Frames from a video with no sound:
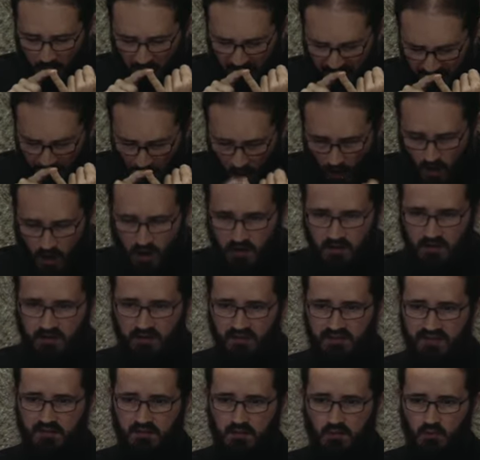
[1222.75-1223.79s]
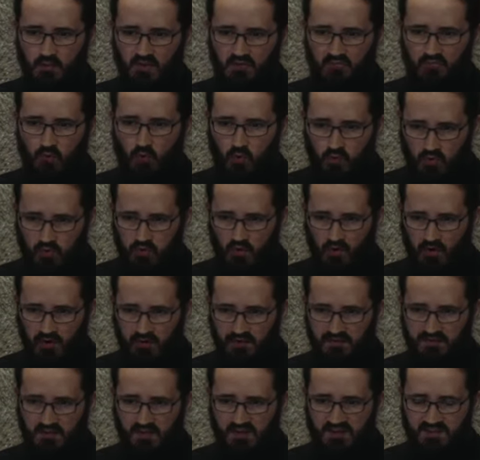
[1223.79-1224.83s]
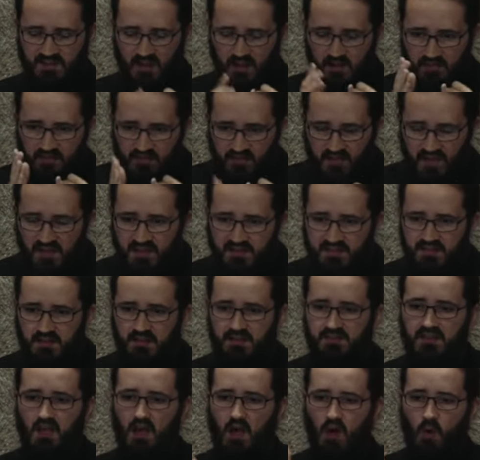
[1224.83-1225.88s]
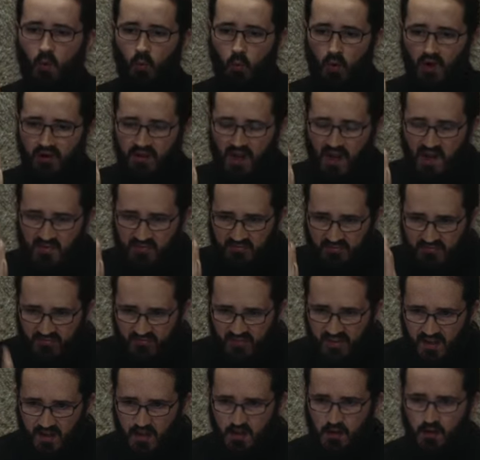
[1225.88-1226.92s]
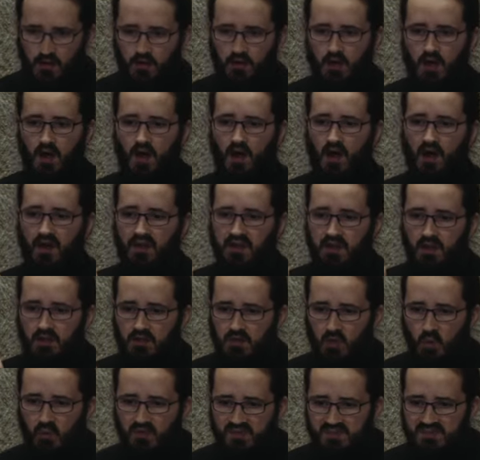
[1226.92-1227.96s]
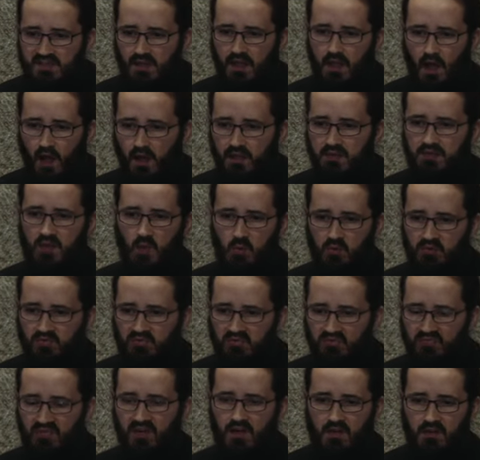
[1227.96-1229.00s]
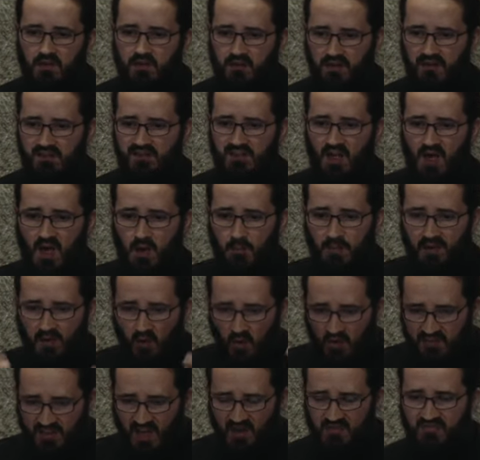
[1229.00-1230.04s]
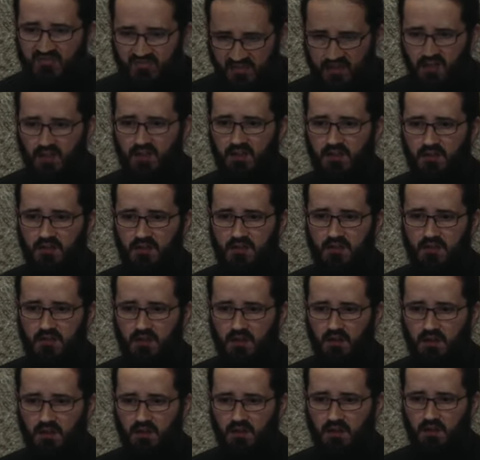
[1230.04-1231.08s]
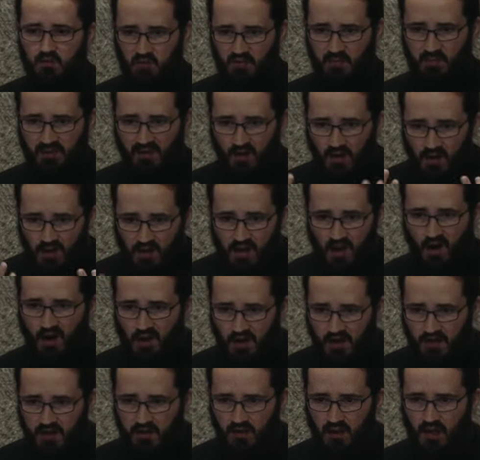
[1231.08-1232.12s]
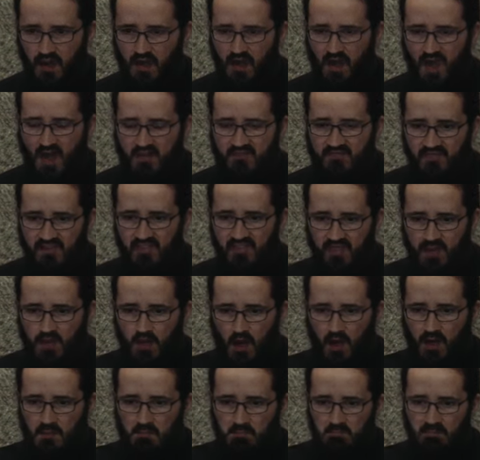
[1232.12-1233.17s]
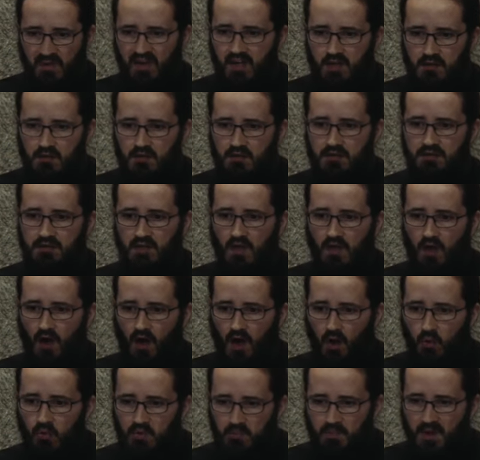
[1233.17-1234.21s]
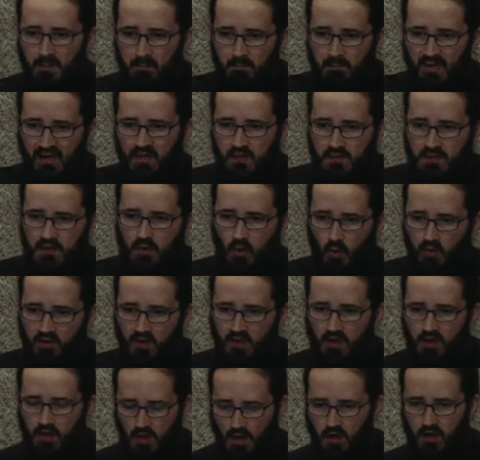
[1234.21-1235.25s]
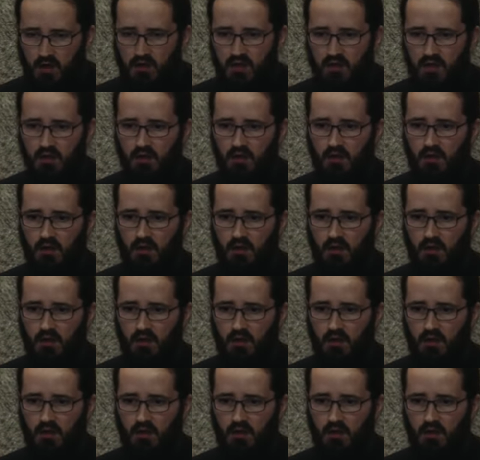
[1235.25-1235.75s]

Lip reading: be honest before Christ and say, this is what I feel. I cannot say I don't feel this, because I feel it. It would be a lie. Everything I build, I would be building on a lie.